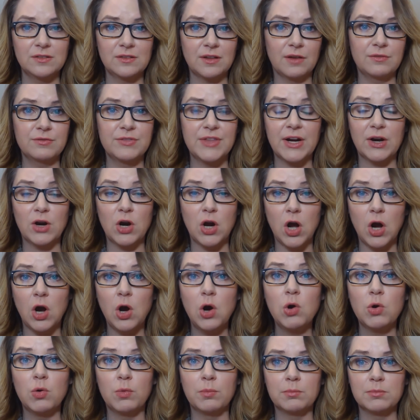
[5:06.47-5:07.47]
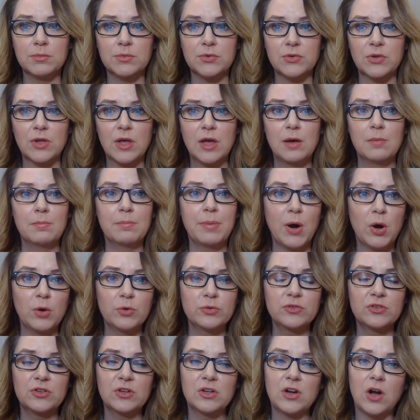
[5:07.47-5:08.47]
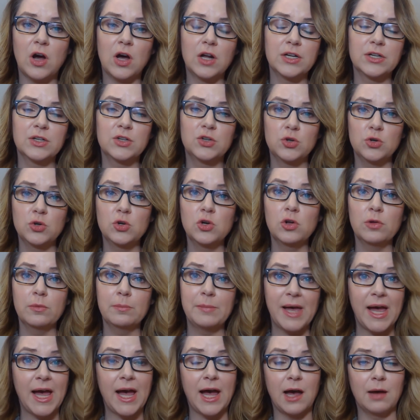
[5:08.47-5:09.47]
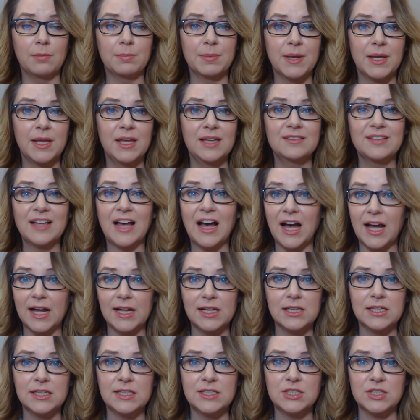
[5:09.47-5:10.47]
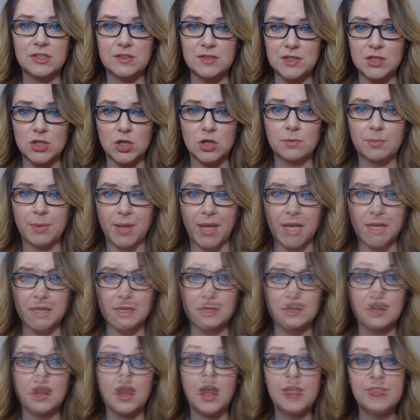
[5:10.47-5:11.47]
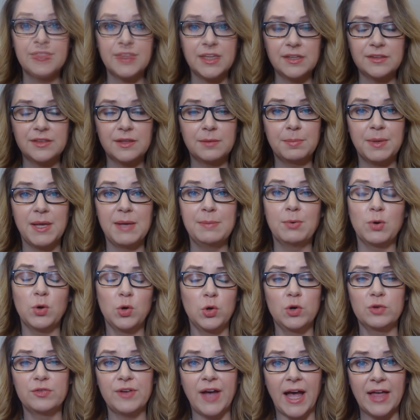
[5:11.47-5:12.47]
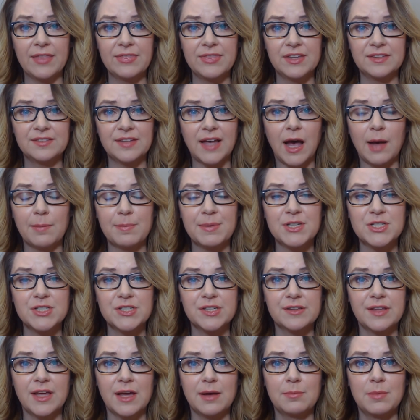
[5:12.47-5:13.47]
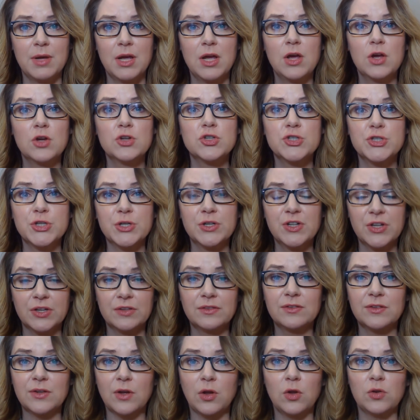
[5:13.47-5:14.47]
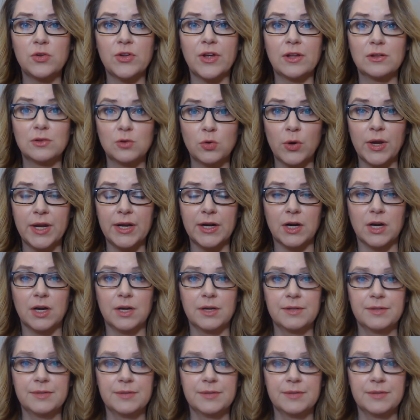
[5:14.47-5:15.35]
of their homes posted on a Google map is highly disturbing. I think that people who have had this happen to them should consult a lawyer.